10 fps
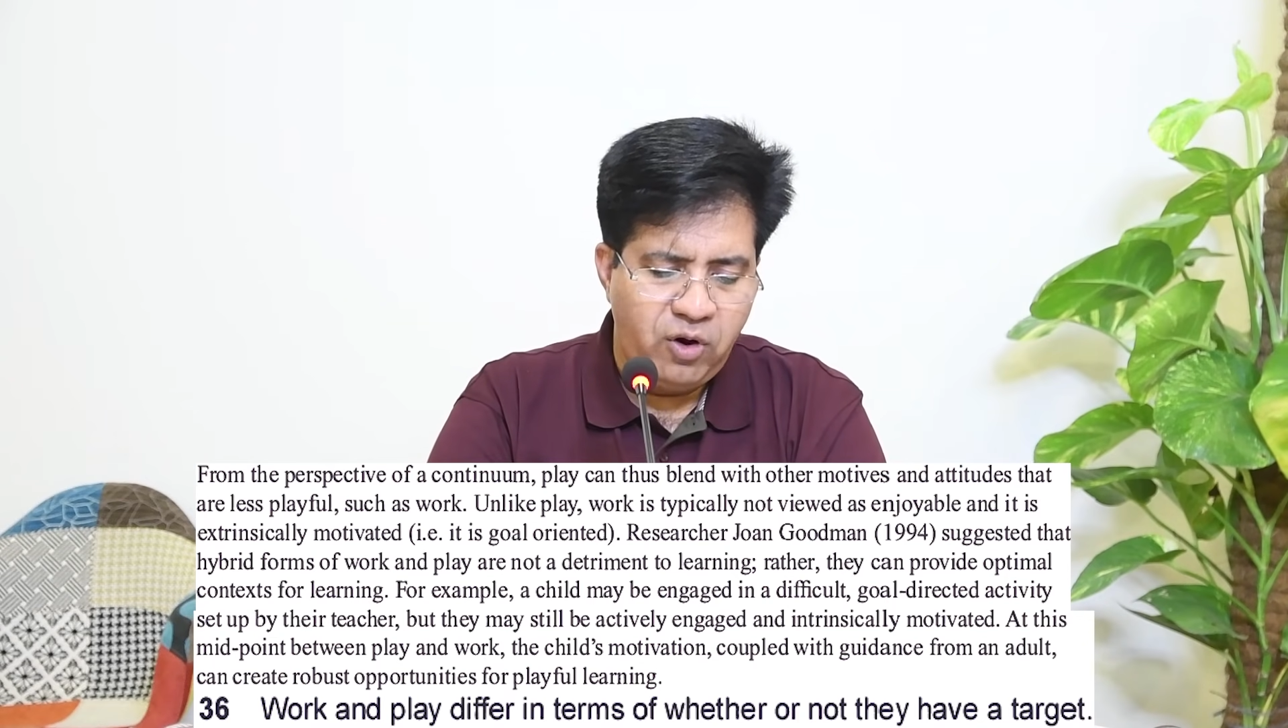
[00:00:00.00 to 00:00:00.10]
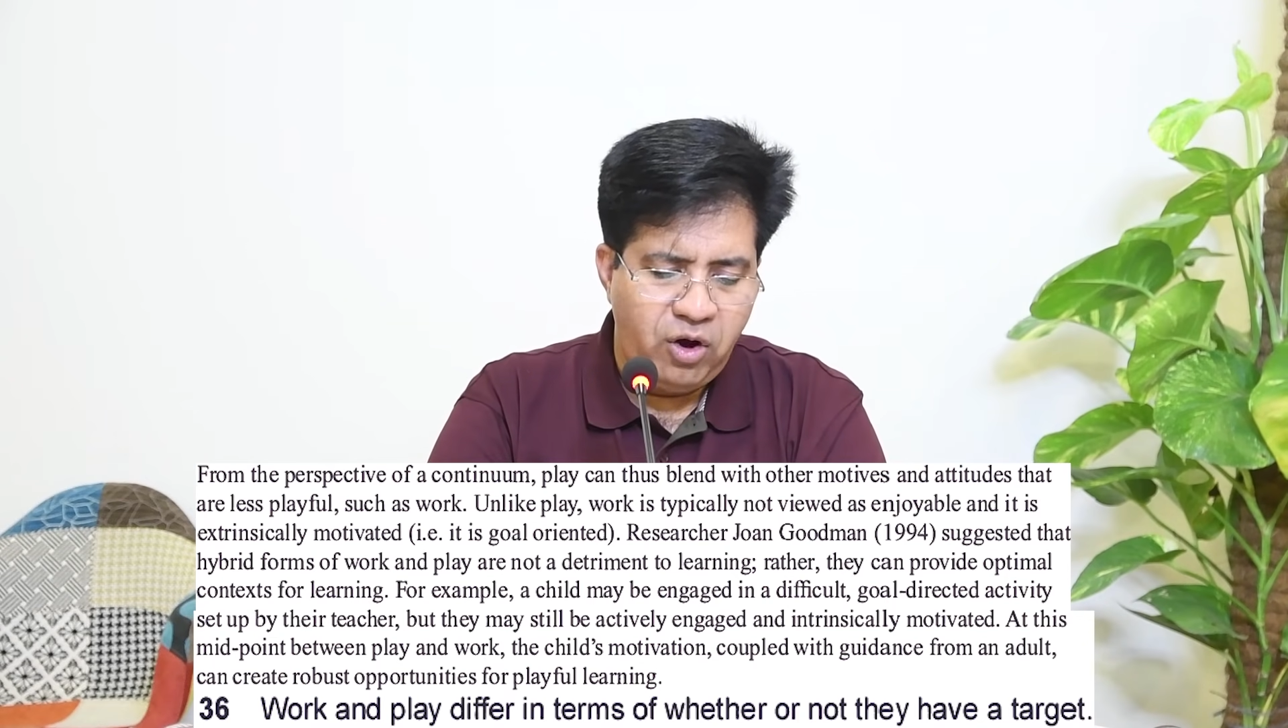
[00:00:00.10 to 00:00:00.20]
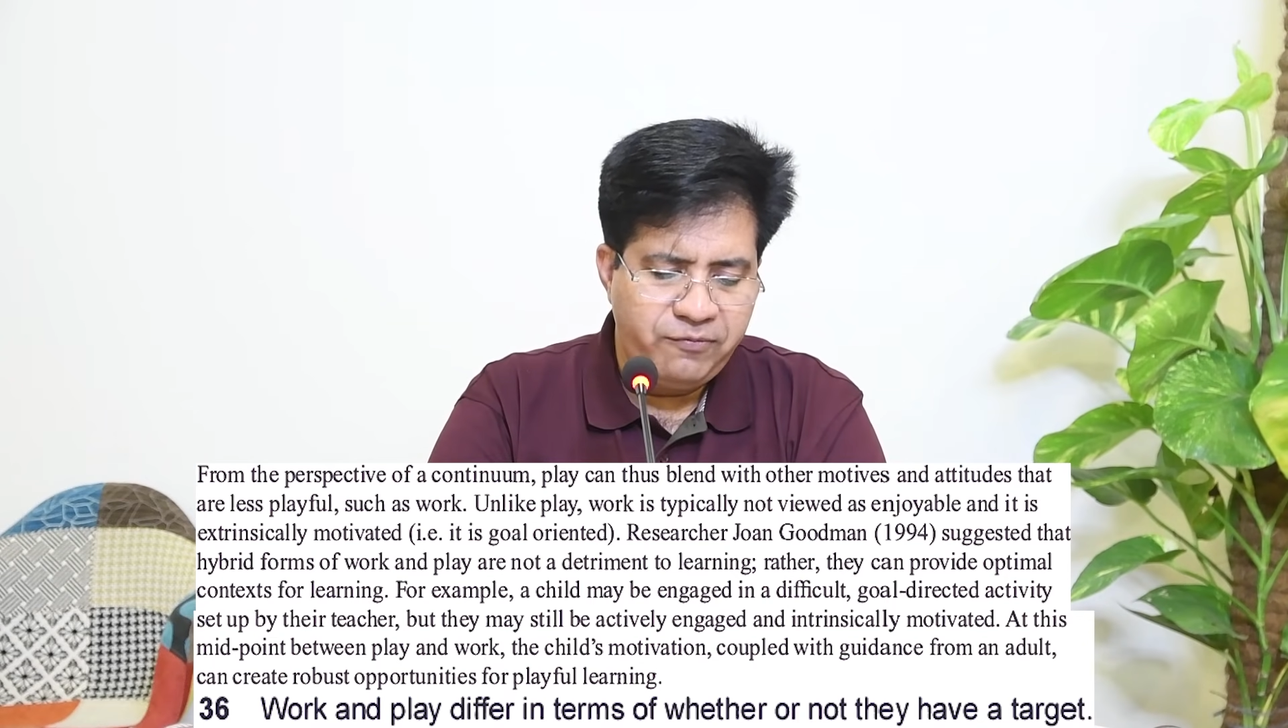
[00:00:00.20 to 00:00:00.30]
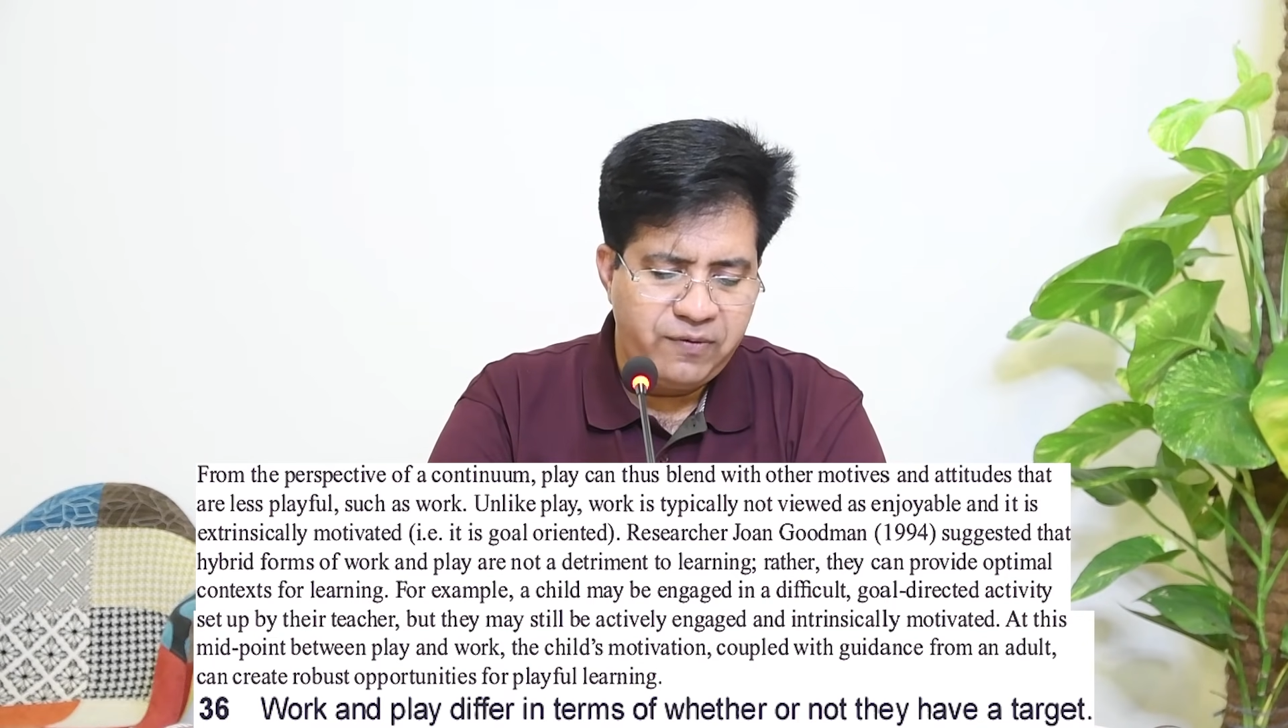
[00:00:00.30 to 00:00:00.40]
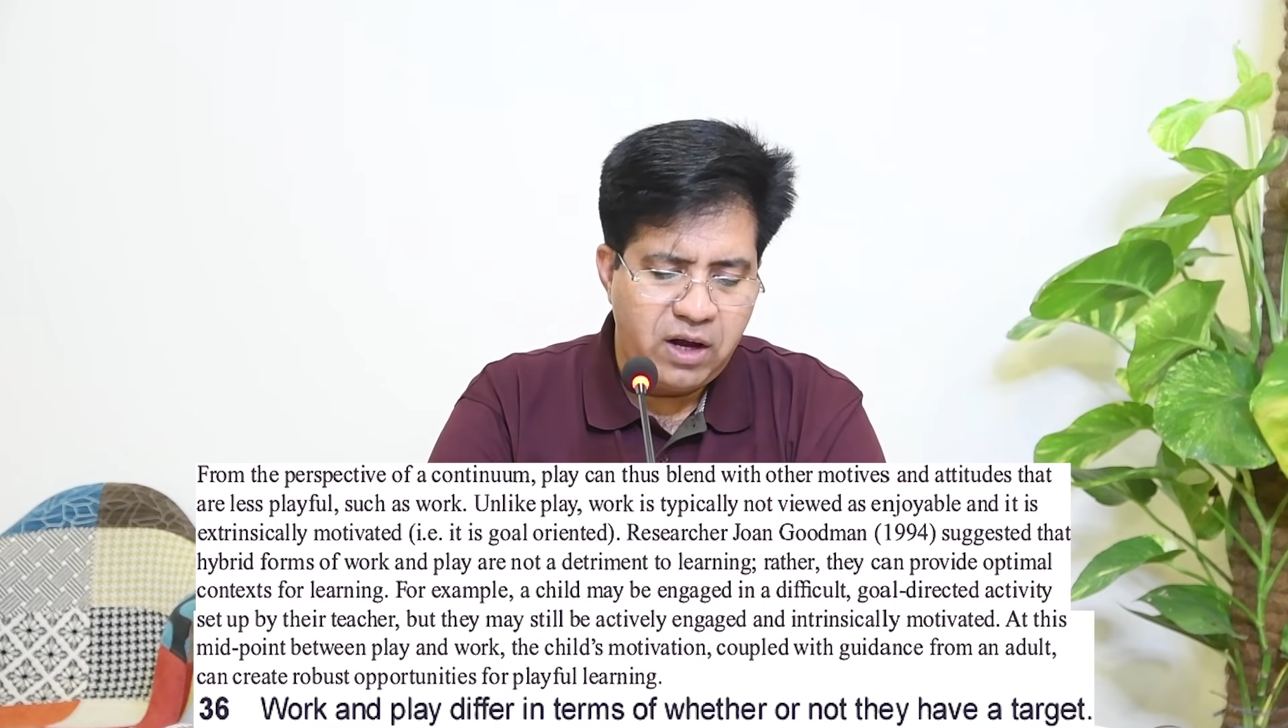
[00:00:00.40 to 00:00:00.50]

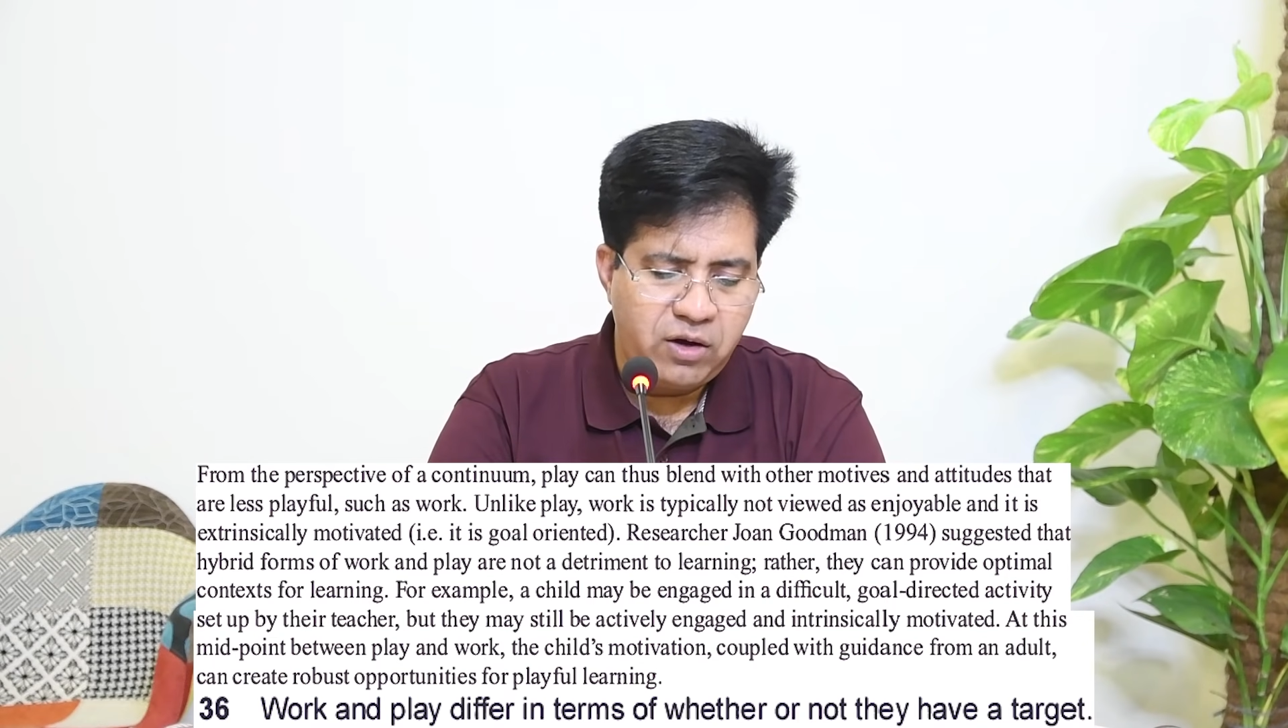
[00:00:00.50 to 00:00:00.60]
of a